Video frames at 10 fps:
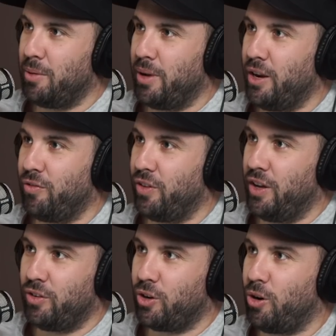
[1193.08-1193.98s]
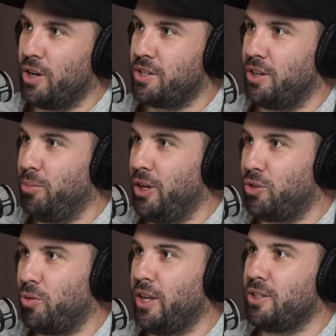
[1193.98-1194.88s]
him ahead of even guys that are
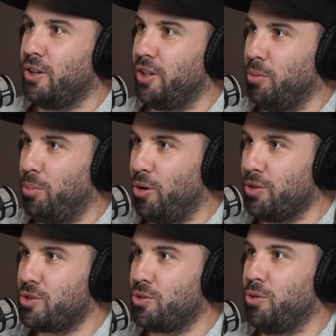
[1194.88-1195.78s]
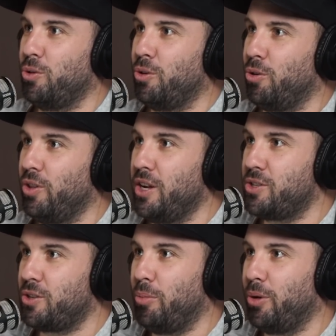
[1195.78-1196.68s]
mid-20s like your Bonts or
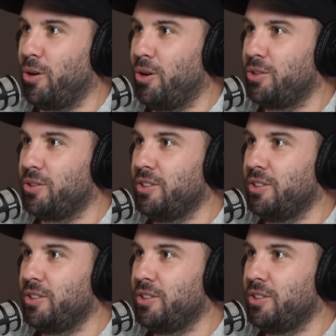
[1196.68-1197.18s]
these type of guys.